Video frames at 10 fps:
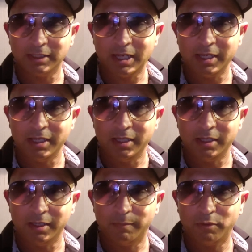I
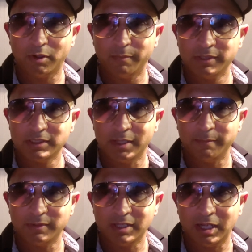promise
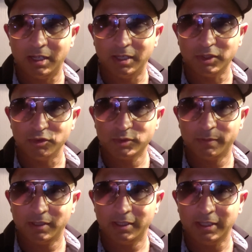him you
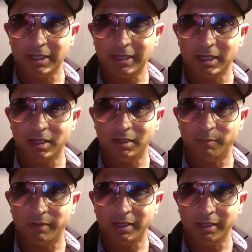spell it and I'll
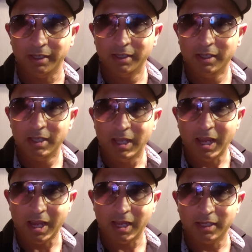buy.
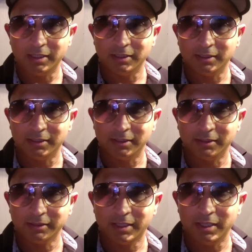And
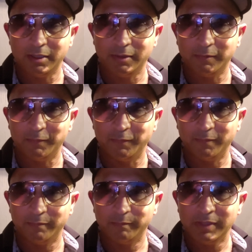he
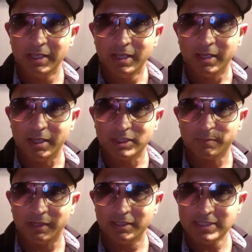
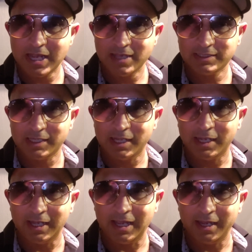spelled
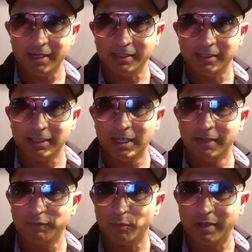Tesla and I
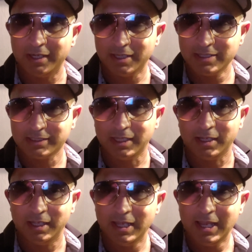have to buy Tesla
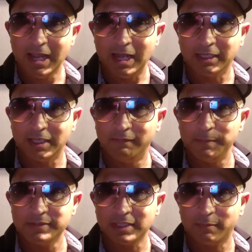and give him
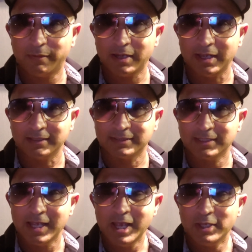surprise.
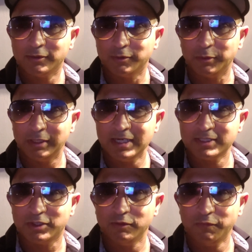So let's
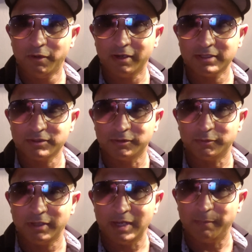go for a
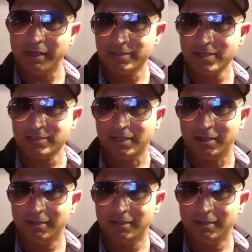store and buy Tesla.